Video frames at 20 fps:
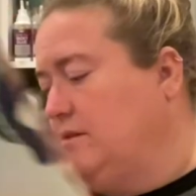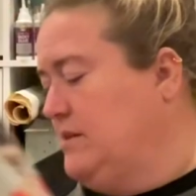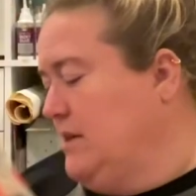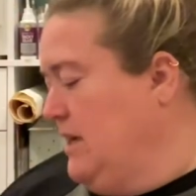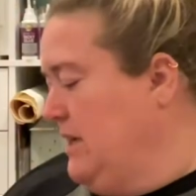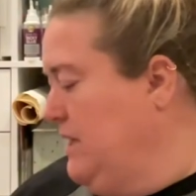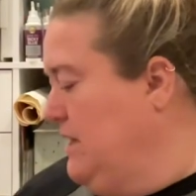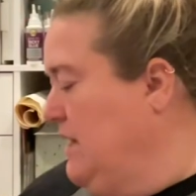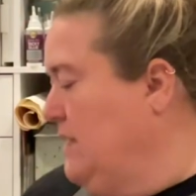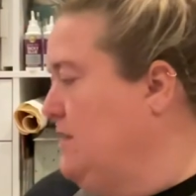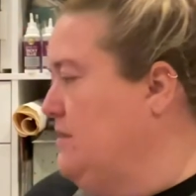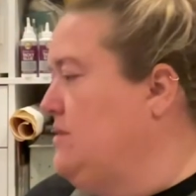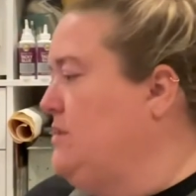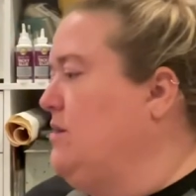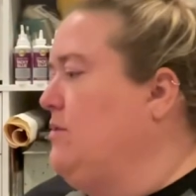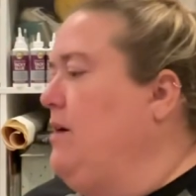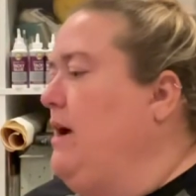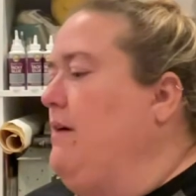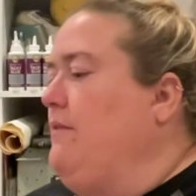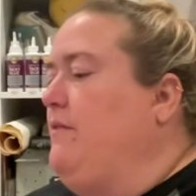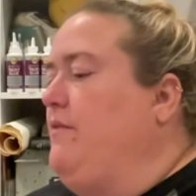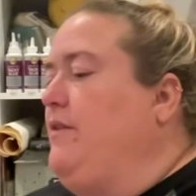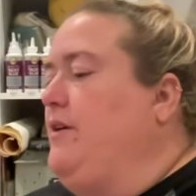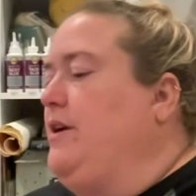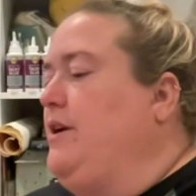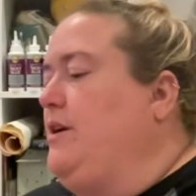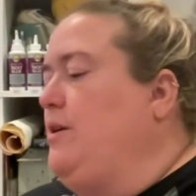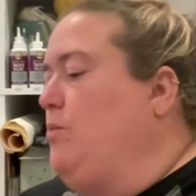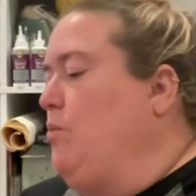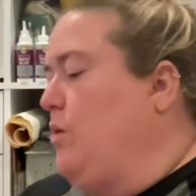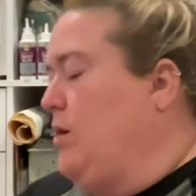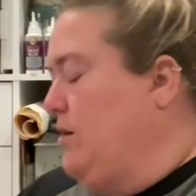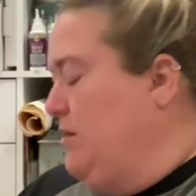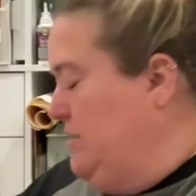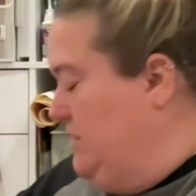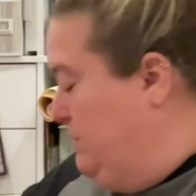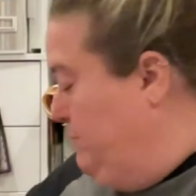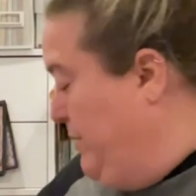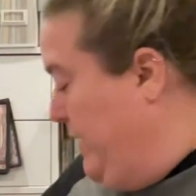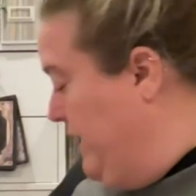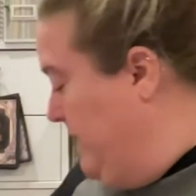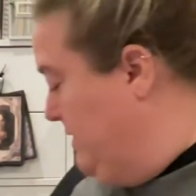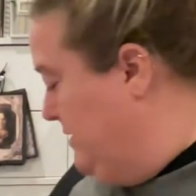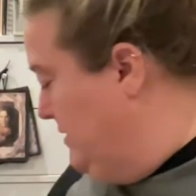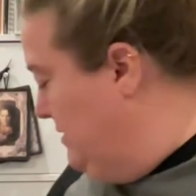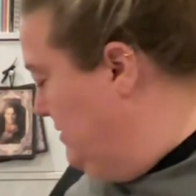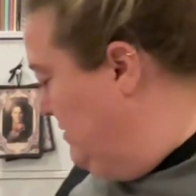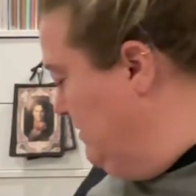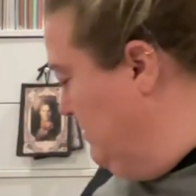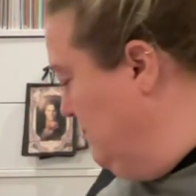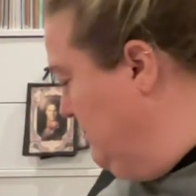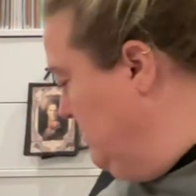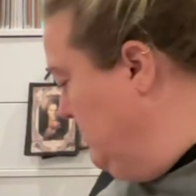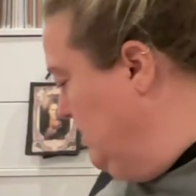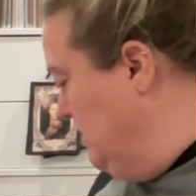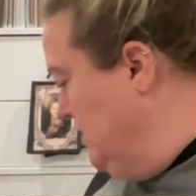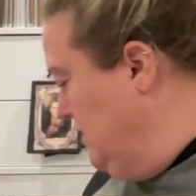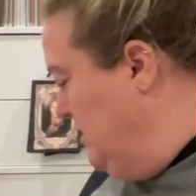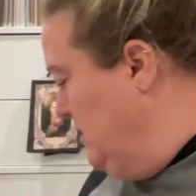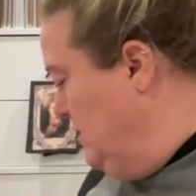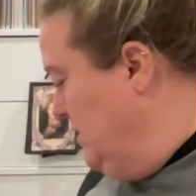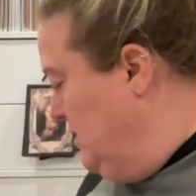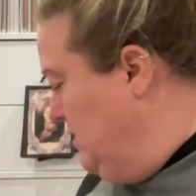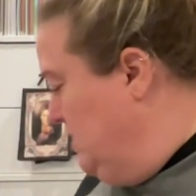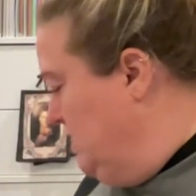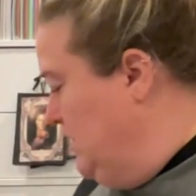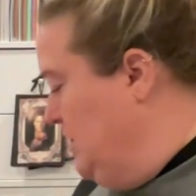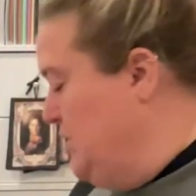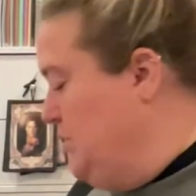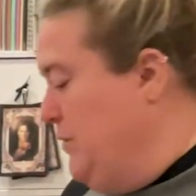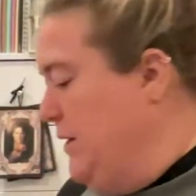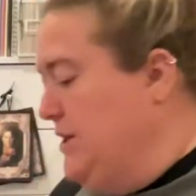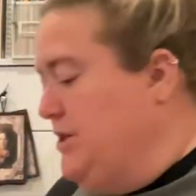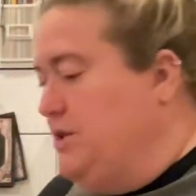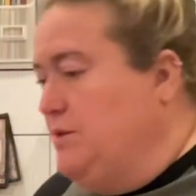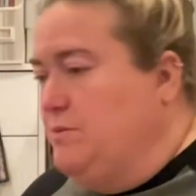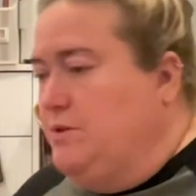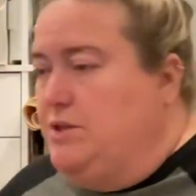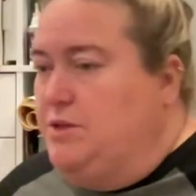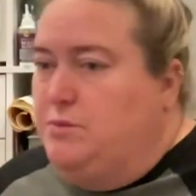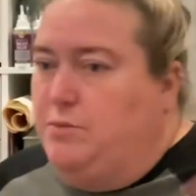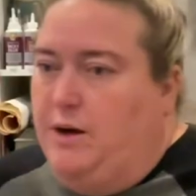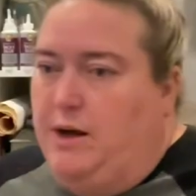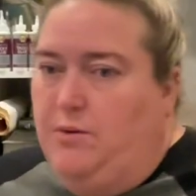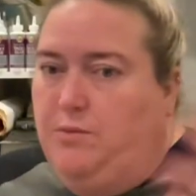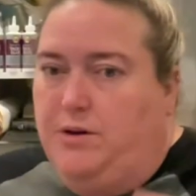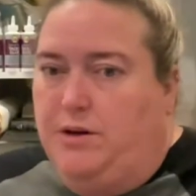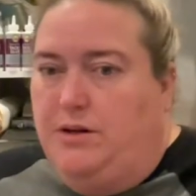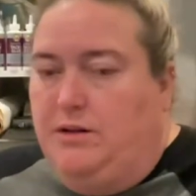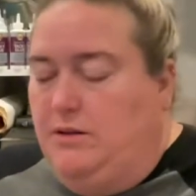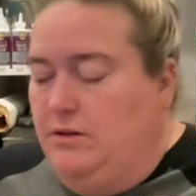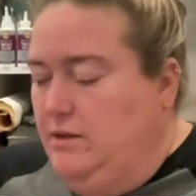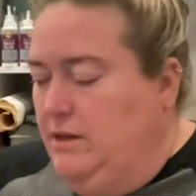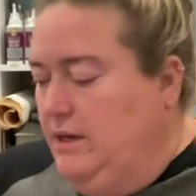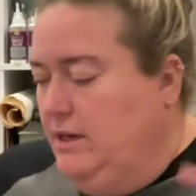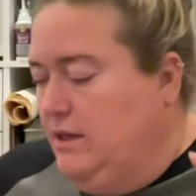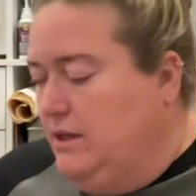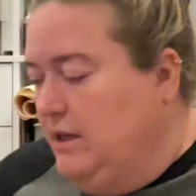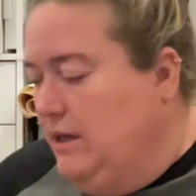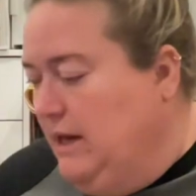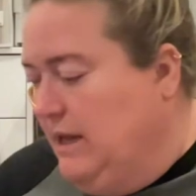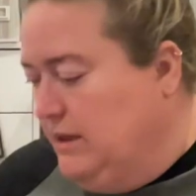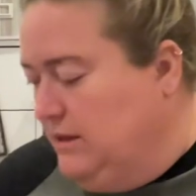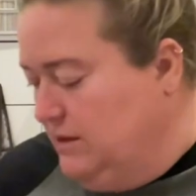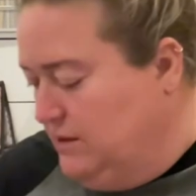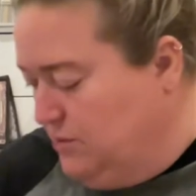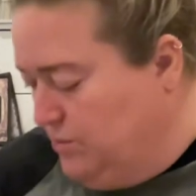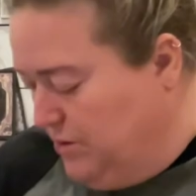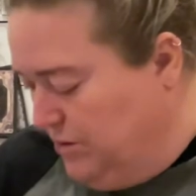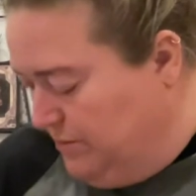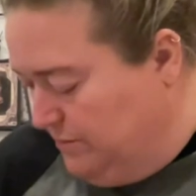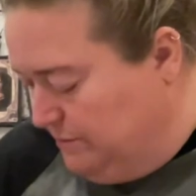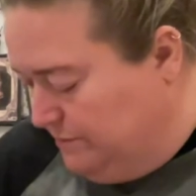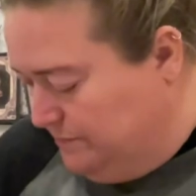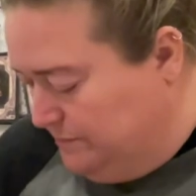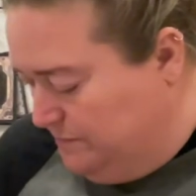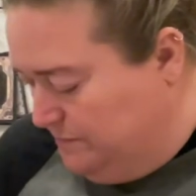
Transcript: I just don't have a very good workspace situation, which is why I need to clean out this room.